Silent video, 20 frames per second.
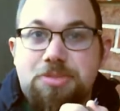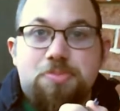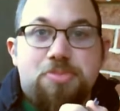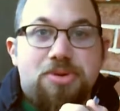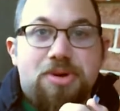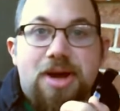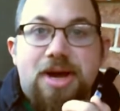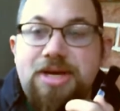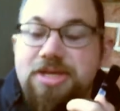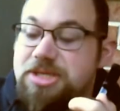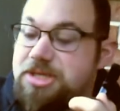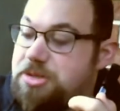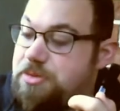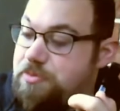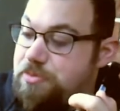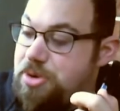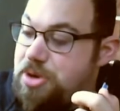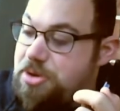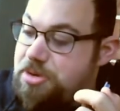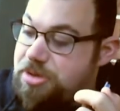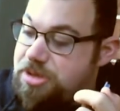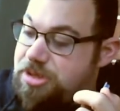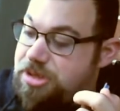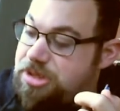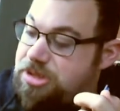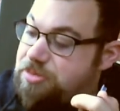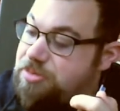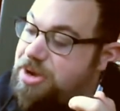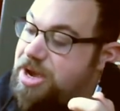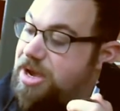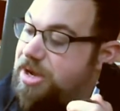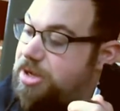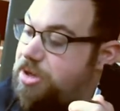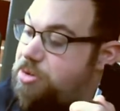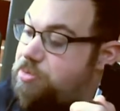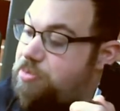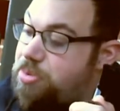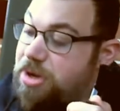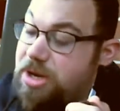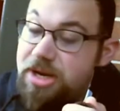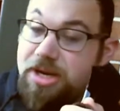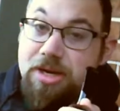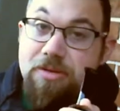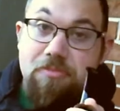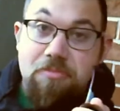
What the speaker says: priced bulk tobacco, but